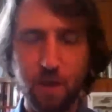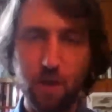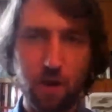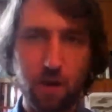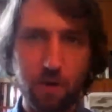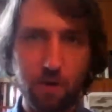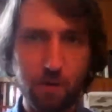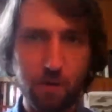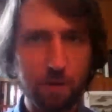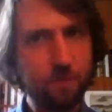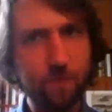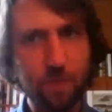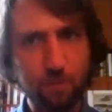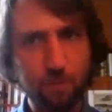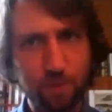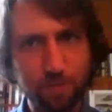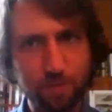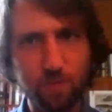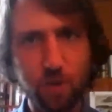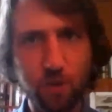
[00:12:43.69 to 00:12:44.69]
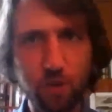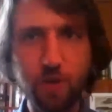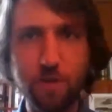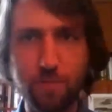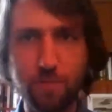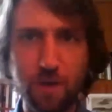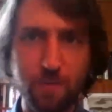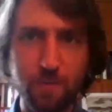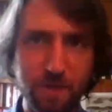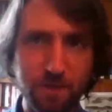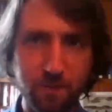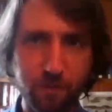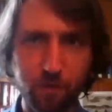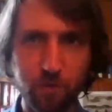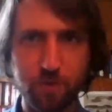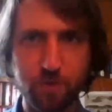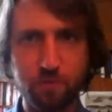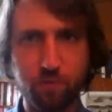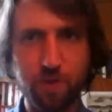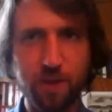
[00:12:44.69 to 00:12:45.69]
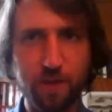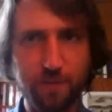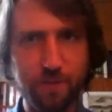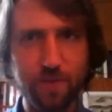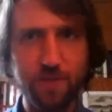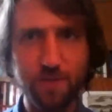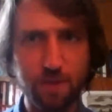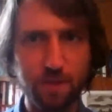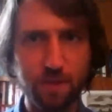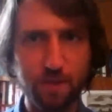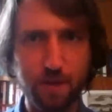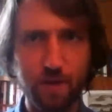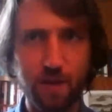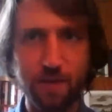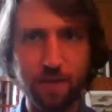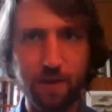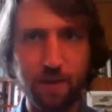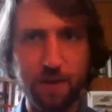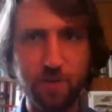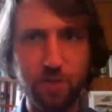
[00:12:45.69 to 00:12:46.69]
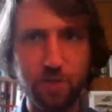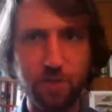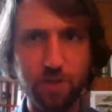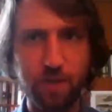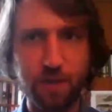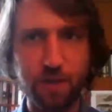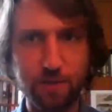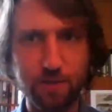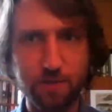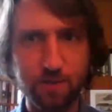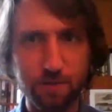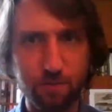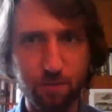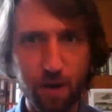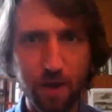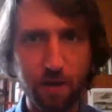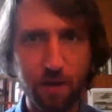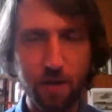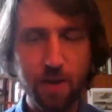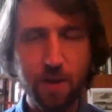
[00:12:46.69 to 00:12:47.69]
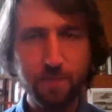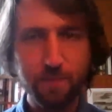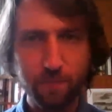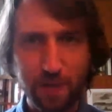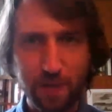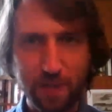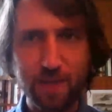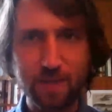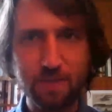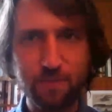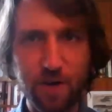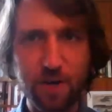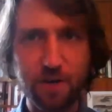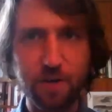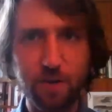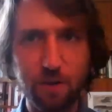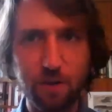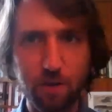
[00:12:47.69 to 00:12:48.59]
But not only Burmese, of course. We have this in other Asian countries as well. But that's very